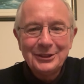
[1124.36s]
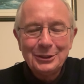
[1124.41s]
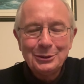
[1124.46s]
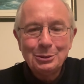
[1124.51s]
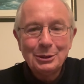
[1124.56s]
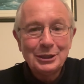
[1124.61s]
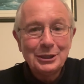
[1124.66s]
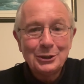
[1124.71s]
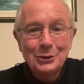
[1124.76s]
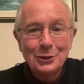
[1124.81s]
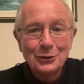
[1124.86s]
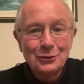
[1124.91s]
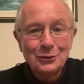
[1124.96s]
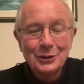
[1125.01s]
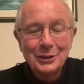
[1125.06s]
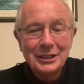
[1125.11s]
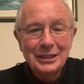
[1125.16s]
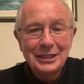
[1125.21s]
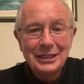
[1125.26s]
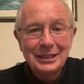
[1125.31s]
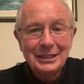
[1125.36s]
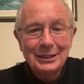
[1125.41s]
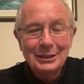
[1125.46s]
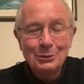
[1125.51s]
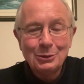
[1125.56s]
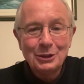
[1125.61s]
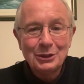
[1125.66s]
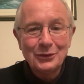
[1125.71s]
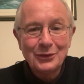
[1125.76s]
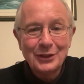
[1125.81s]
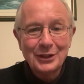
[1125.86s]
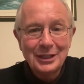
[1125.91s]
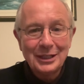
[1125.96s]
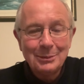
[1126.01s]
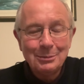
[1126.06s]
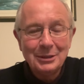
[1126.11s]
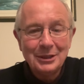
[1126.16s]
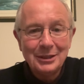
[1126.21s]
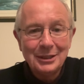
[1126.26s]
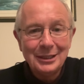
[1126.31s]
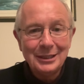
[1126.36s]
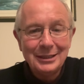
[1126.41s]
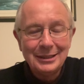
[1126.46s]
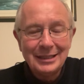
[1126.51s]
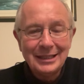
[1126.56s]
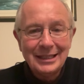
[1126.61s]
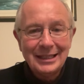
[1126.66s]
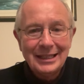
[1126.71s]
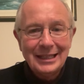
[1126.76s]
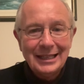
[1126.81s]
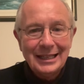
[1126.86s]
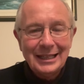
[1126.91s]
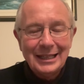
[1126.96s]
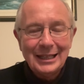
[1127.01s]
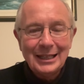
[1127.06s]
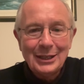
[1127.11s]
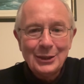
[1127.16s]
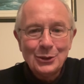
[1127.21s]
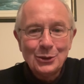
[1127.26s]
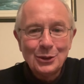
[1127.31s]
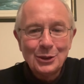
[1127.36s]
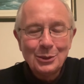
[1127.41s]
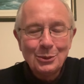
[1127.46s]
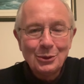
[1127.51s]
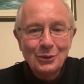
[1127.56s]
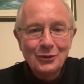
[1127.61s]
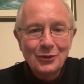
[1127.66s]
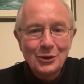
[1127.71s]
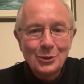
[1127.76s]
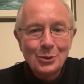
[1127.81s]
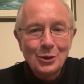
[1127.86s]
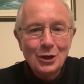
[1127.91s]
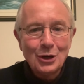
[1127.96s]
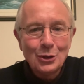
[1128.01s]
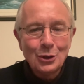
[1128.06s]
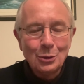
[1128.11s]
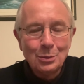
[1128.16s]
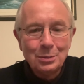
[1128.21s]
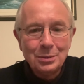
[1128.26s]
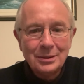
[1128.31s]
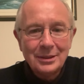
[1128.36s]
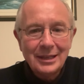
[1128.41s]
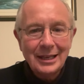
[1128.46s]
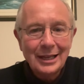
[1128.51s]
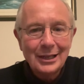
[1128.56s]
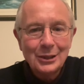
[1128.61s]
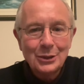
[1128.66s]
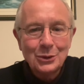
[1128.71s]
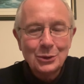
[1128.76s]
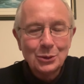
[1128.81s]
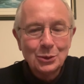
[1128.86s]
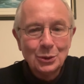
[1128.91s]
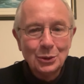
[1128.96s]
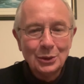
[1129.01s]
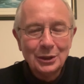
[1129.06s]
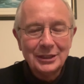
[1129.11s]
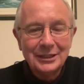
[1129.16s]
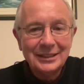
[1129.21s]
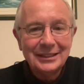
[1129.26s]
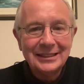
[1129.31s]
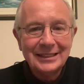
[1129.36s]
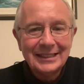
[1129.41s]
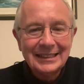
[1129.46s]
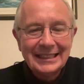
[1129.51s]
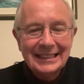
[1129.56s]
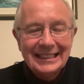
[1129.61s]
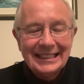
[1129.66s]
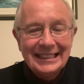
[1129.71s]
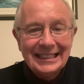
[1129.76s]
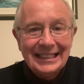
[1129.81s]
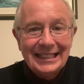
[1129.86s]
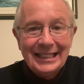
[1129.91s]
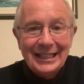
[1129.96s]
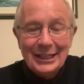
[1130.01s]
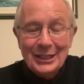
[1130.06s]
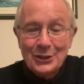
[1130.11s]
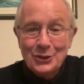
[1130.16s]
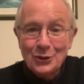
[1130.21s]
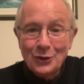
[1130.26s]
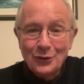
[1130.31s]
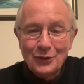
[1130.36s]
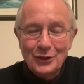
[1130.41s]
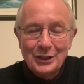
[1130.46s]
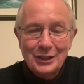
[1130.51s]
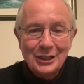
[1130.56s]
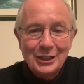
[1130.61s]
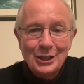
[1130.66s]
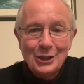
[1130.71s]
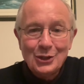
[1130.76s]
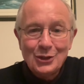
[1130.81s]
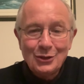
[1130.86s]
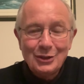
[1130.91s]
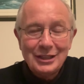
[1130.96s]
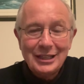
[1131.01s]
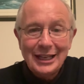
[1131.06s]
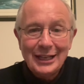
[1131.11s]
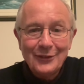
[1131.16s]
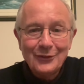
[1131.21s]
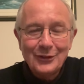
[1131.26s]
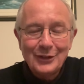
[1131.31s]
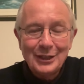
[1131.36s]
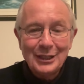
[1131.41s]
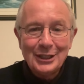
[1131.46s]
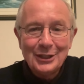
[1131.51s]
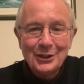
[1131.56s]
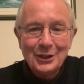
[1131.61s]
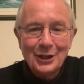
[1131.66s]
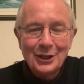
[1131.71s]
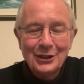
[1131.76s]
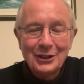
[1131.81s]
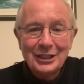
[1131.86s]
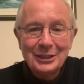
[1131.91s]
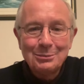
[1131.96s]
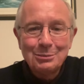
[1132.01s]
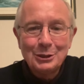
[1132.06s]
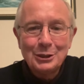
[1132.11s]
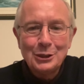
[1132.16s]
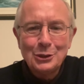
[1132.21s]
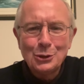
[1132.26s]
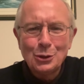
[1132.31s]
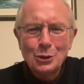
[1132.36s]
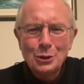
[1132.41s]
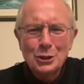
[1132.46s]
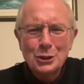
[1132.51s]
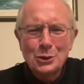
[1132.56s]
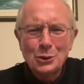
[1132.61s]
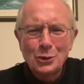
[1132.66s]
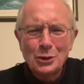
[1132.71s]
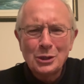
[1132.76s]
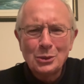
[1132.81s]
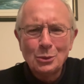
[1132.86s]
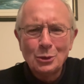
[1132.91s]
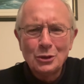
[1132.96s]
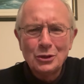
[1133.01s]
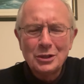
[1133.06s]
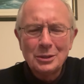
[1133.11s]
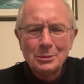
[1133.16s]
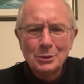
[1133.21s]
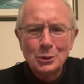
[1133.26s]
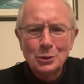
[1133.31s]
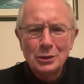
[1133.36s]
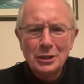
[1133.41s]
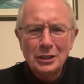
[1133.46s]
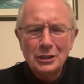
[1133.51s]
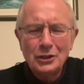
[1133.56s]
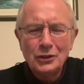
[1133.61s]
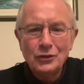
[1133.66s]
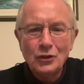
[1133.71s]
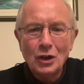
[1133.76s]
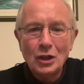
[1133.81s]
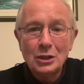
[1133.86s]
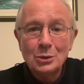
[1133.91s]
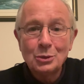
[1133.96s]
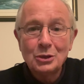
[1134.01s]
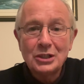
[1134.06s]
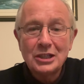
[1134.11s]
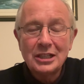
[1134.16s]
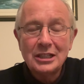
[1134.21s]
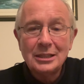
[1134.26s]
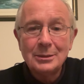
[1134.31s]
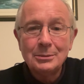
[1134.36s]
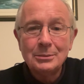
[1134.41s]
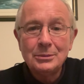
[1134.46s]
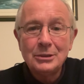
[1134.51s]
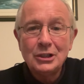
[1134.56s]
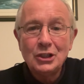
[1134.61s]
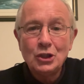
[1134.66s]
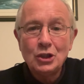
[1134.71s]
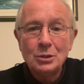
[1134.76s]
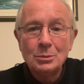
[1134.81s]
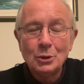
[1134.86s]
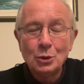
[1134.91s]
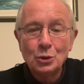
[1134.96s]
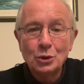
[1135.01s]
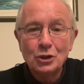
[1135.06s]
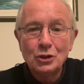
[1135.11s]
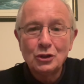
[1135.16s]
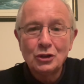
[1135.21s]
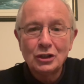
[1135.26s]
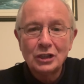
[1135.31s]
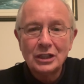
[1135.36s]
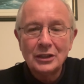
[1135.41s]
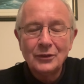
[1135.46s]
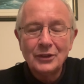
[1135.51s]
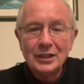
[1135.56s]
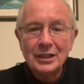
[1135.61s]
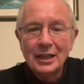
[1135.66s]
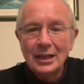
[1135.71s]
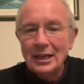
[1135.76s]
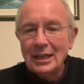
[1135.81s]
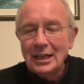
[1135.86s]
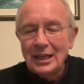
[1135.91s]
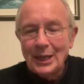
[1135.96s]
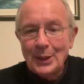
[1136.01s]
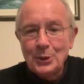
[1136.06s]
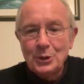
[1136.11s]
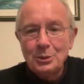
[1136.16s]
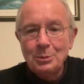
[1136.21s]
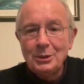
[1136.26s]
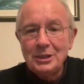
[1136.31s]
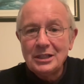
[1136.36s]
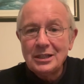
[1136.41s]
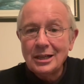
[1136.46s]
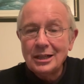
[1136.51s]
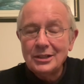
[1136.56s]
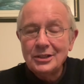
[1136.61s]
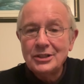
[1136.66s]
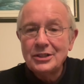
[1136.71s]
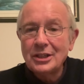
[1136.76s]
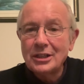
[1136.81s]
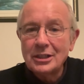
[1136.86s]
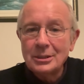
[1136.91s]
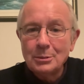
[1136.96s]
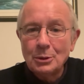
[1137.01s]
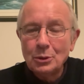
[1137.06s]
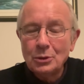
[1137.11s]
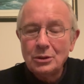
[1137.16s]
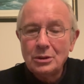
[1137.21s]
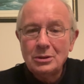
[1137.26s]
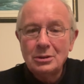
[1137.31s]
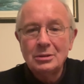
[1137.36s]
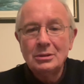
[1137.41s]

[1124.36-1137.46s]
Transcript: what a tough week it was for him. And then, you know, he went for a walk up Carrantoul and suffered an injury. Thankfully he's all right, but he told a story once about that his father was teaching him how to drive, and he was a bit concerned about,